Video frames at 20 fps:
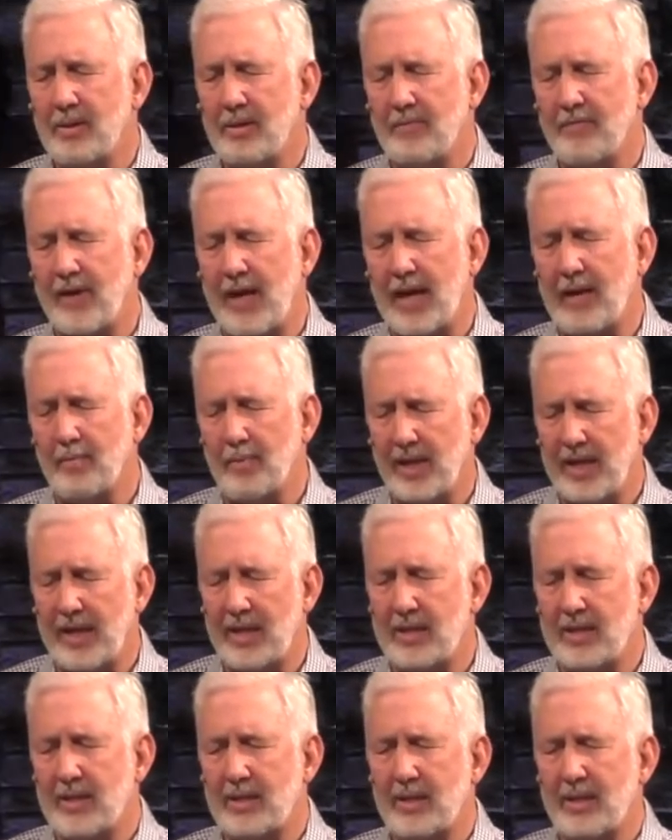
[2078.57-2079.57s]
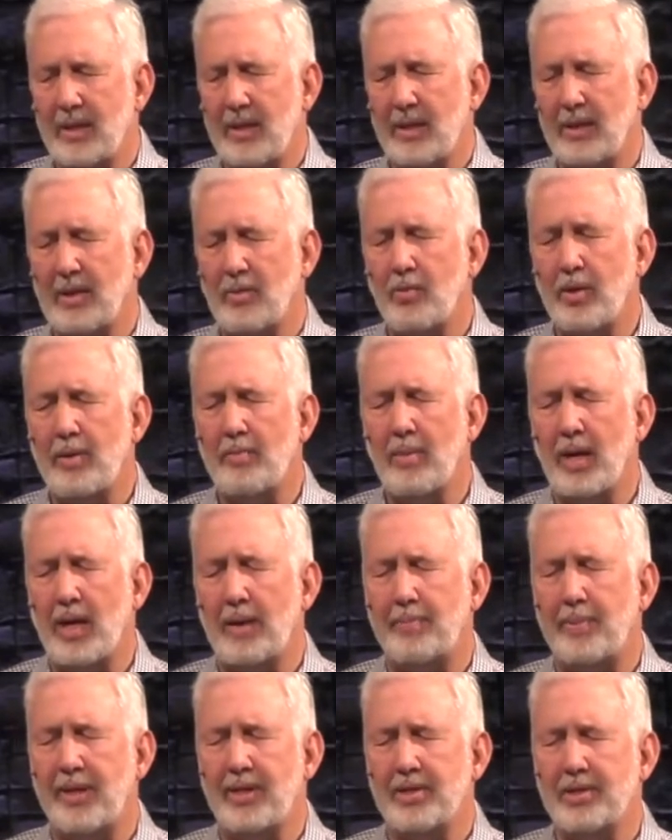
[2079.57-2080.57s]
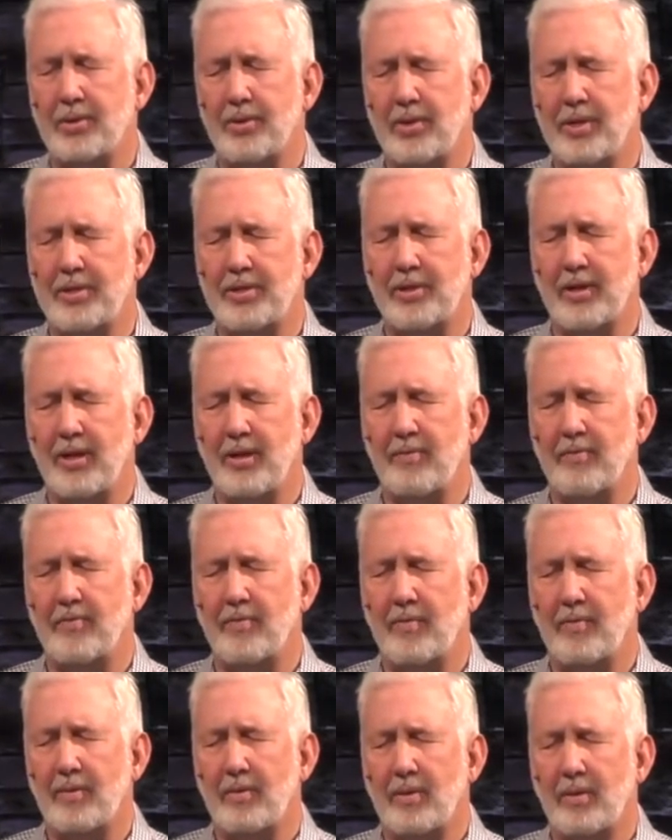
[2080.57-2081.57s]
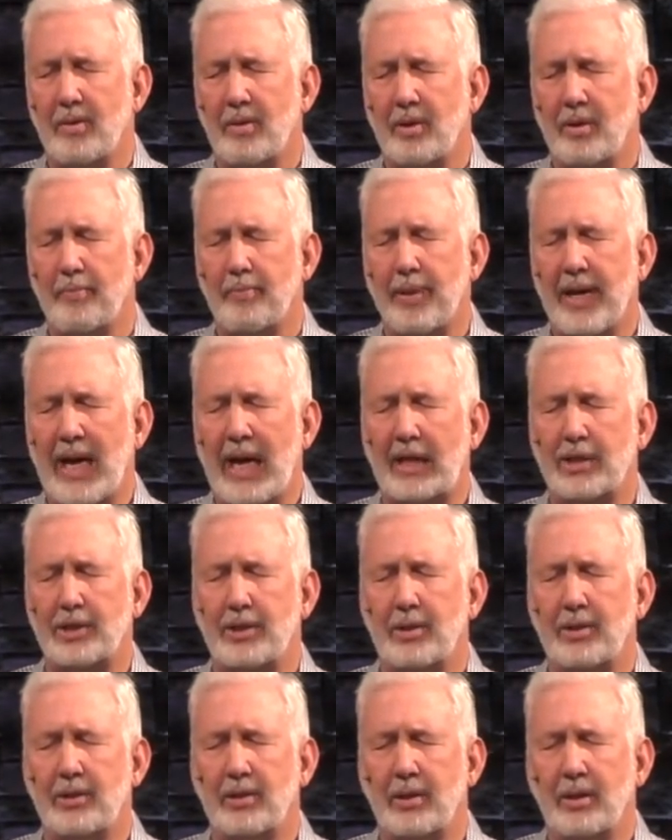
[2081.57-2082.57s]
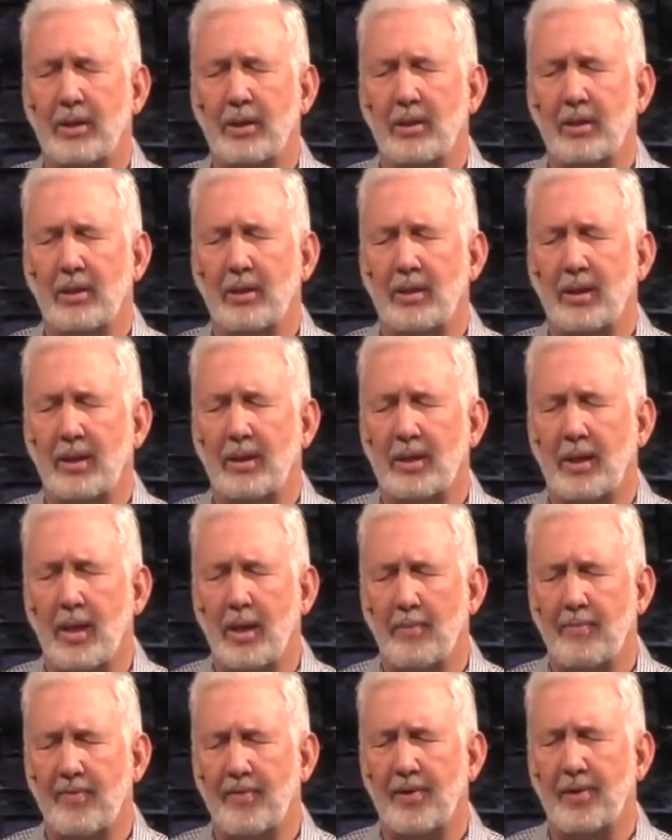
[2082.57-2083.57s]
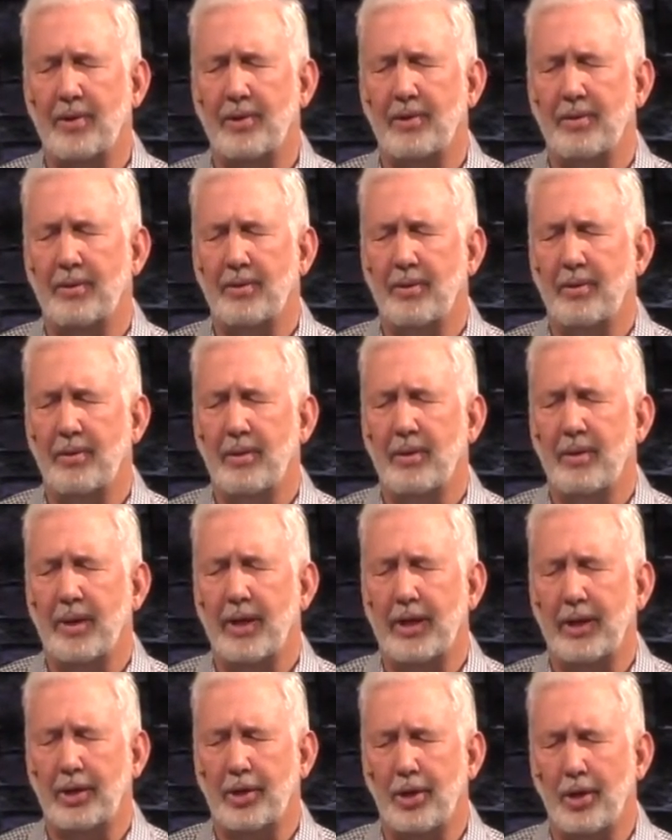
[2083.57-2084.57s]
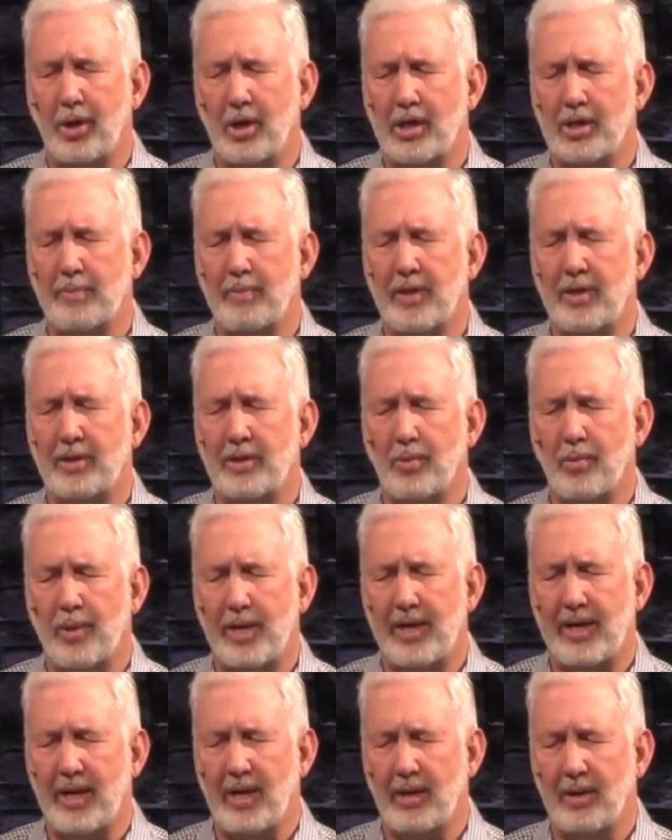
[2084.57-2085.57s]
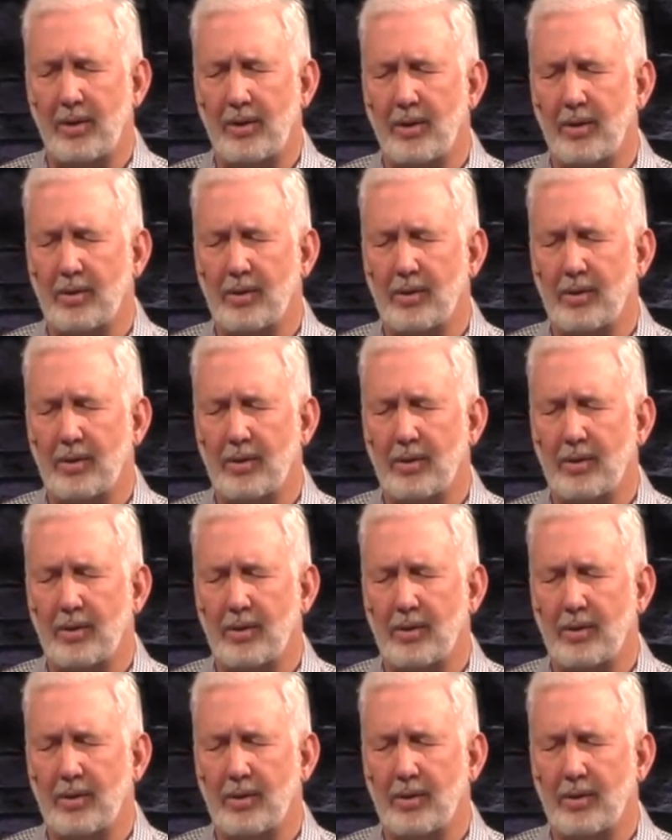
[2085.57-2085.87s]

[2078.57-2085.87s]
families, that we might be a source of compassion and comfort and encouragement to one another.